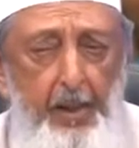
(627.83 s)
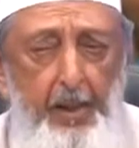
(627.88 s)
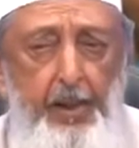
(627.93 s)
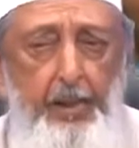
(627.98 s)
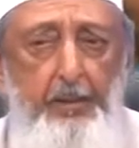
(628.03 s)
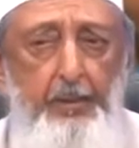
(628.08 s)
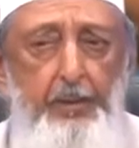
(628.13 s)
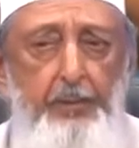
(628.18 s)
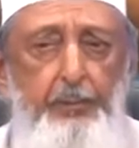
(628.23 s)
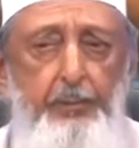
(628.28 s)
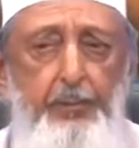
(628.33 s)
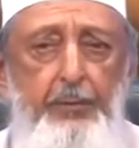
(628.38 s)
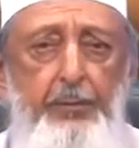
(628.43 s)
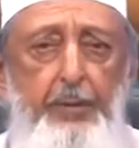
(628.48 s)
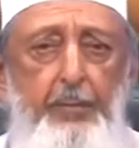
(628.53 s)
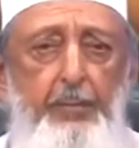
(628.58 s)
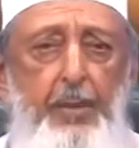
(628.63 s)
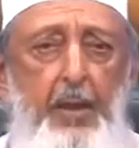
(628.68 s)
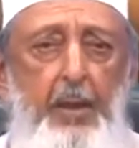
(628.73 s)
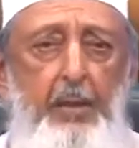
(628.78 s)
This is the
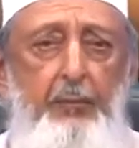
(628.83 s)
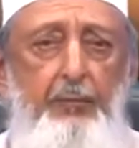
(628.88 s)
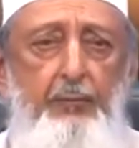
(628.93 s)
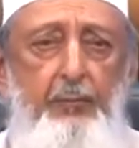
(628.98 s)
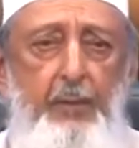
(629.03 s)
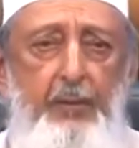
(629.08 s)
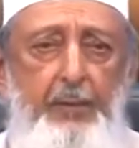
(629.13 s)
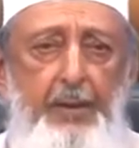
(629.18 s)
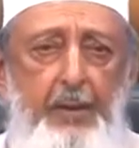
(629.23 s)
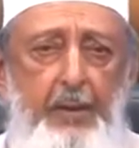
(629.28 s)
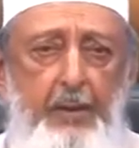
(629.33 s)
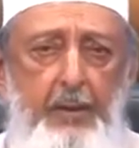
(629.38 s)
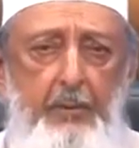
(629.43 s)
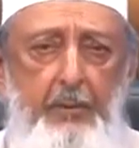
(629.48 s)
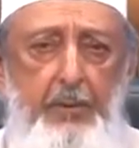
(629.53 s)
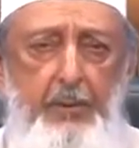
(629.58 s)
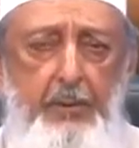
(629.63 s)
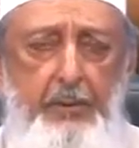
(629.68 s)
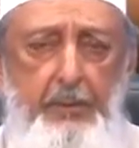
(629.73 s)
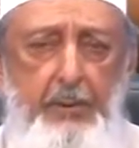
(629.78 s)
Balfour
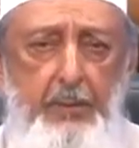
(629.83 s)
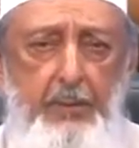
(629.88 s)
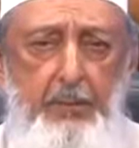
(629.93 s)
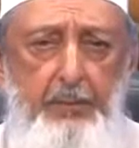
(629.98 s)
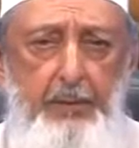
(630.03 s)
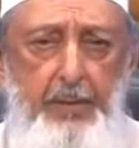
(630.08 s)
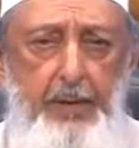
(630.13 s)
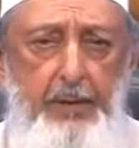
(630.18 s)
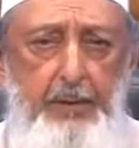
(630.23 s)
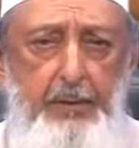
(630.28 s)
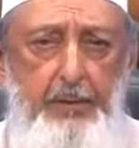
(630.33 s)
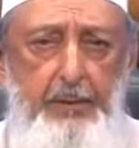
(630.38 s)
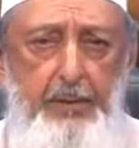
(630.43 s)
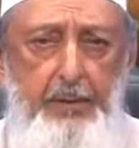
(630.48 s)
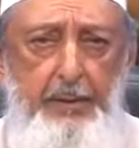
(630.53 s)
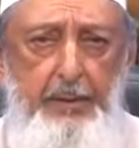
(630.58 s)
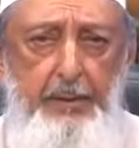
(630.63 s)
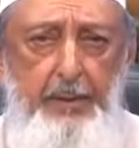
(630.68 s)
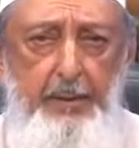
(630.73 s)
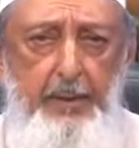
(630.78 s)
Declaration of
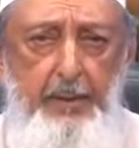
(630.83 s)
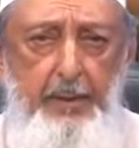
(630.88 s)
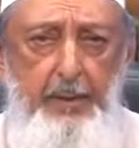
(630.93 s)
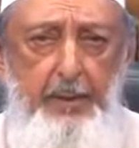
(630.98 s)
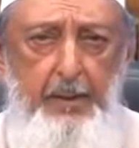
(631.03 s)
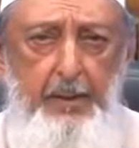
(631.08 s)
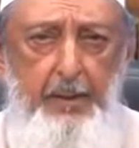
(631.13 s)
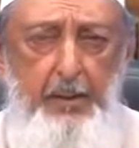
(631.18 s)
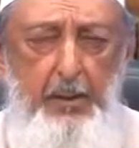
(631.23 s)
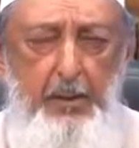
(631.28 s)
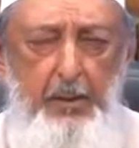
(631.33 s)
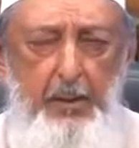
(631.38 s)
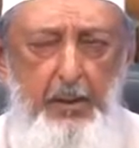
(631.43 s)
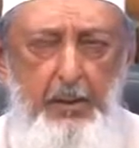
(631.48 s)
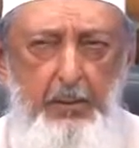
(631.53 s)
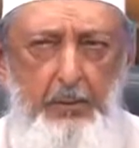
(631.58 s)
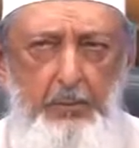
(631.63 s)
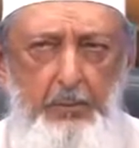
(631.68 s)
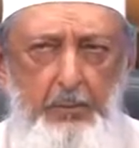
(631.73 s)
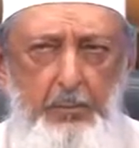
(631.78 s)
19,
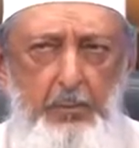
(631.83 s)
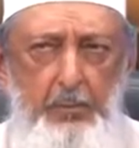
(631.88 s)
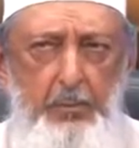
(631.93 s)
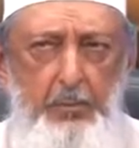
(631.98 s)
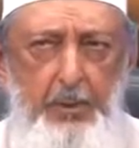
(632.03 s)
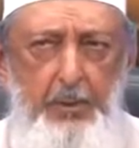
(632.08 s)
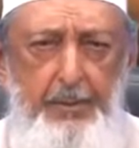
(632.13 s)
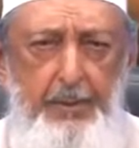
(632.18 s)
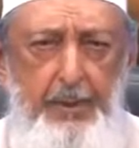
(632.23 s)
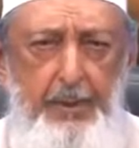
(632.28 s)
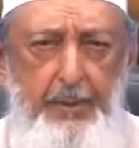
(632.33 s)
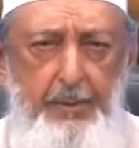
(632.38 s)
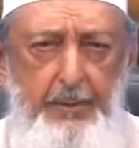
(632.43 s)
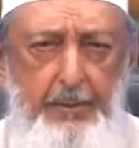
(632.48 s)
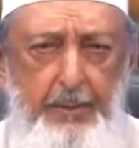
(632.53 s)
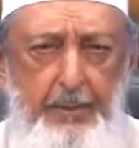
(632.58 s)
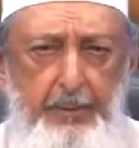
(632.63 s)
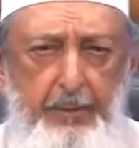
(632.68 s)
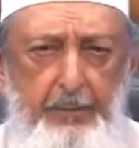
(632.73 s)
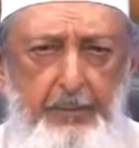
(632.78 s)
October
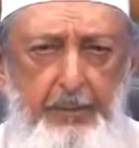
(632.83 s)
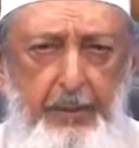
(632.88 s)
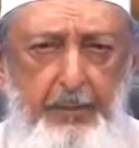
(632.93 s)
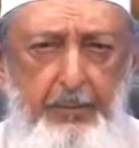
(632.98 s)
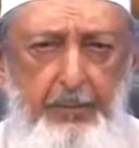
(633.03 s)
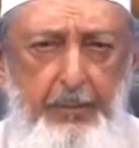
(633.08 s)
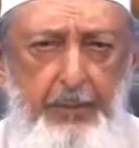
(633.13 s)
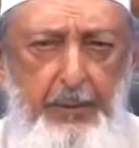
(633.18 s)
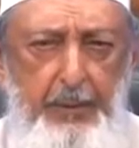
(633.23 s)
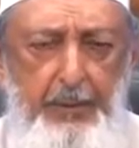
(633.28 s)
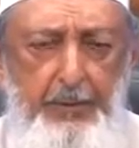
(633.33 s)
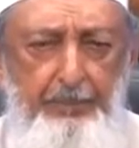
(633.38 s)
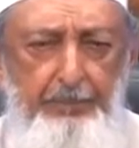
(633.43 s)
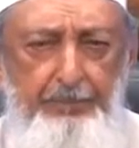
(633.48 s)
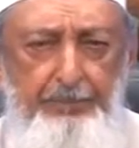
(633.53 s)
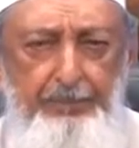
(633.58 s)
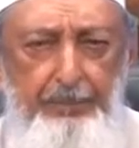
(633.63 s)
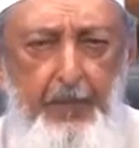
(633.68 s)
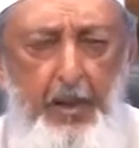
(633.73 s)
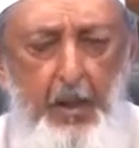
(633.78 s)
1917.
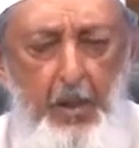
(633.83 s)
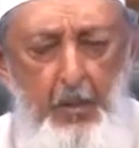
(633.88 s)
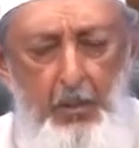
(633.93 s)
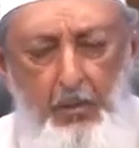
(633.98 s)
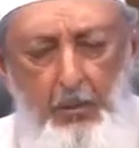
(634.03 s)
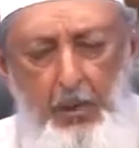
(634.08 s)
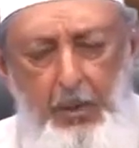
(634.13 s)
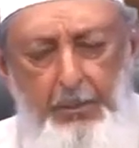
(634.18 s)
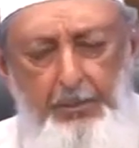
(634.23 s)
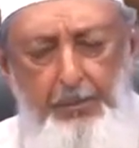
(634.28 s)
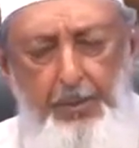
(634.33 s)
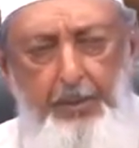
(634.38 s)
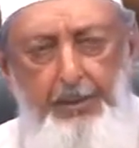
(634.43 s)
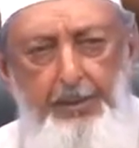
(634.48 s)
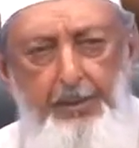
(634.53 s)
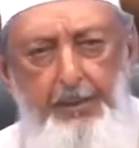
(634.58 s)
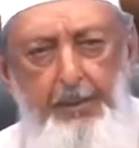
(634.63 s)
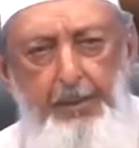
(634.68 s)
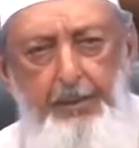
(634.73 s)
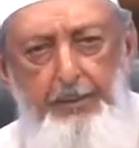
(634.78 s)
One month
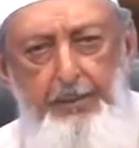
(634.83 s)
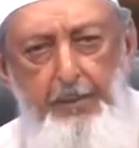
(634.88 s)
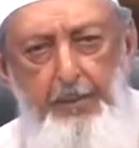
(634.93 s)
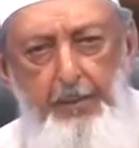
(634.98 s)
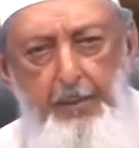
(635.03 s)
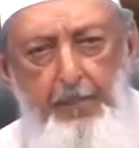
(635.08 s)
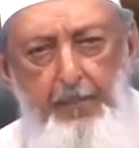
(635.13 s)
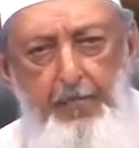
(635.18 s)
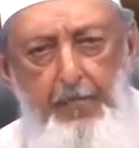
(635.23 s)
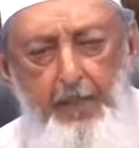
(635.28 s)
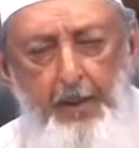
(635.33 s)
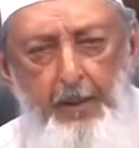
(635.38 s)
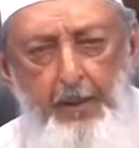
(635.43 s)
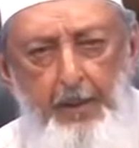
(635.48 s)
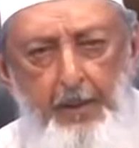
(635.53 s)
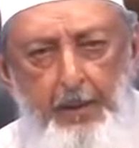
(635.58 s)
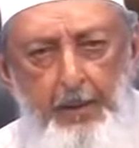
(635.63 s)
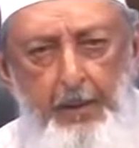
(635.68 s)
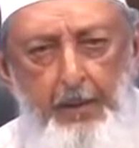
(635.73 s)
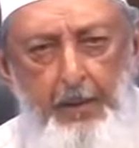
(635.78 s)
later,
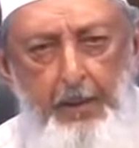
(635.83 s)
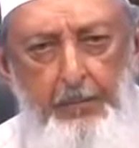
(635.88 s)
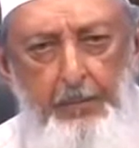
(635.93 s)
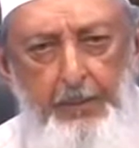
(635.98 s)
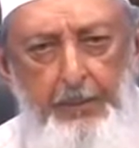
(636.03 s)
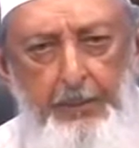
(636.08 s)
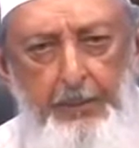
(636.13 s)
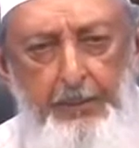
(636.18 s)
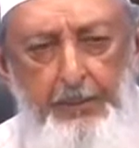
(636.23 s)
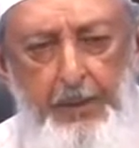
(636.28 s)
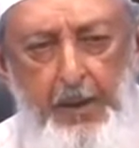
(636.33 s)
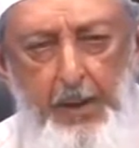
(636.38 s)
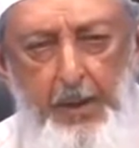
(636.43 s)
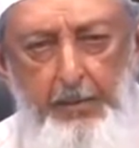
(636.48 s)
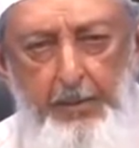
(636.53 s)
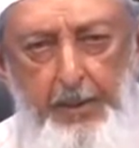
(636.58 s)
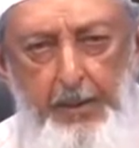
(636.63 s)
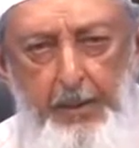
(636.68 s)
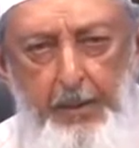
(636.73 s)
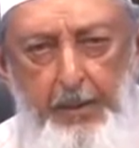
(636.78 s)
the British
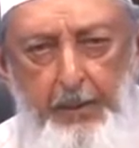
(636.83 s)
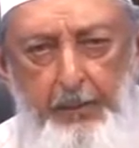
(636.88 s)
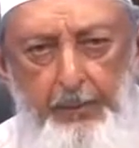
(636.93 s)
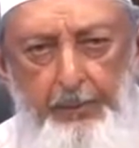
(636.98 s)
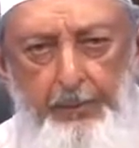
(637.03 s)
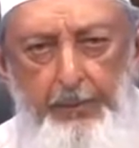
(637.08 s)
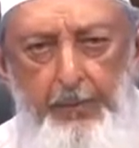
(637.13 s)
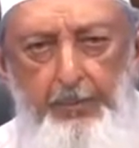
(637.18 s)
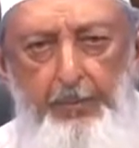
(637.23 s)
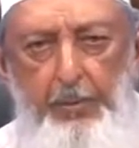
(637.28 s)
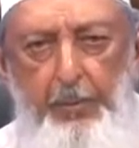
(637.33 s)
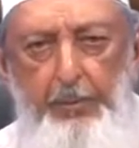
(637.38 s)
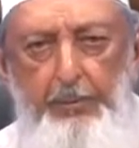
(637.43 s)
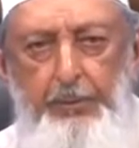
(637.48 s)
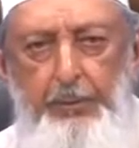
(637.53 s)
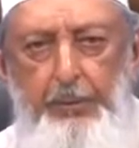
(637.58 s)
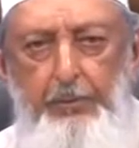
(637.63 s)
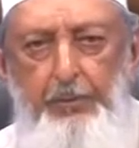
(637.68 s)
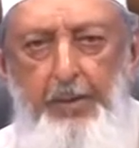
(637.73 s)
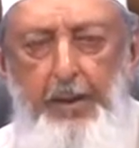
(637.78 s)
army,
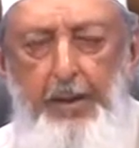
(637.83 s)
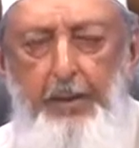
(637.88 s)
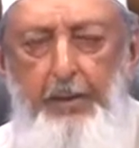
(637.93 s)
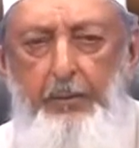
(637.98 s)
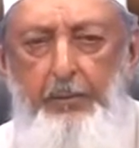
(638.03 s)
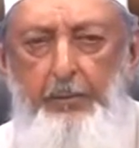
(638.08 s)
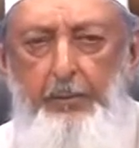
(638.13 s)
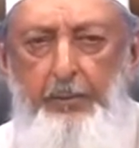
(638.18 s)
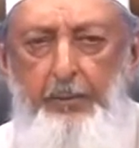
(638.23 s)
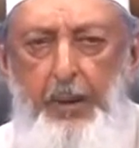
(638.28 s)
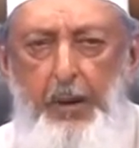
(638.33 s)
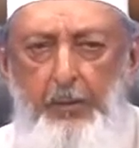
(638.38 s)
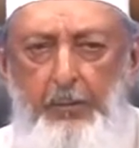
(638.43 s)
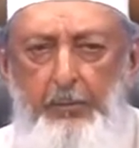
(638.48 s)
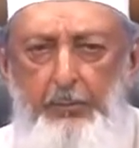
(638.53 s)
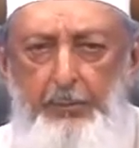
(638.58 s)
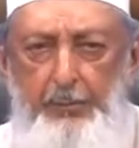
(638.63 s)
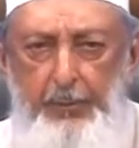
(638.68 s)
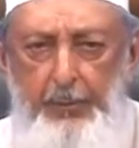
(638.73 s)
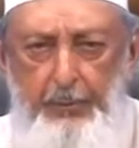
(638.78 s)
supported by
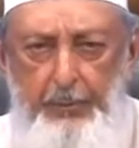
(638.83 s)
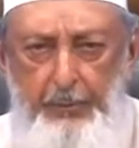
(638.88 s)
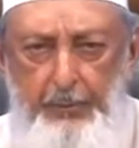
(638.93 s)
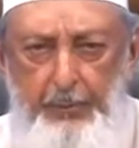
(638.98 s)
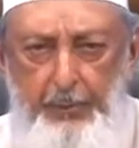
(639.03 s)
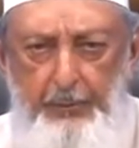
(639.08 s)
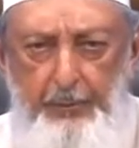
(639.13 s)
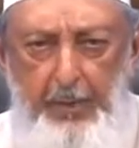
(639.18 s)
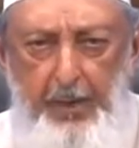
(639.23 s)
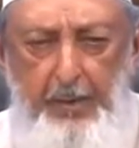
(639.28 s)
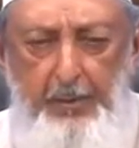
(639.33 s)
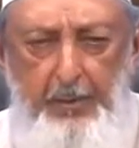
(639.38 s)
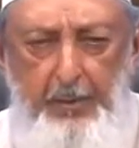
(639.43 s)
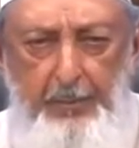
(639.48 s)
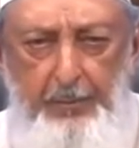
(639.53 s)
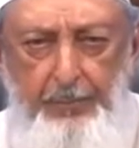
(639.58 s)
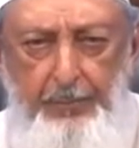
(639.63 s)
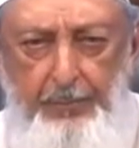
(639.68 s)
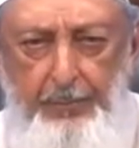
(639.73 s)
thousands of Arabs,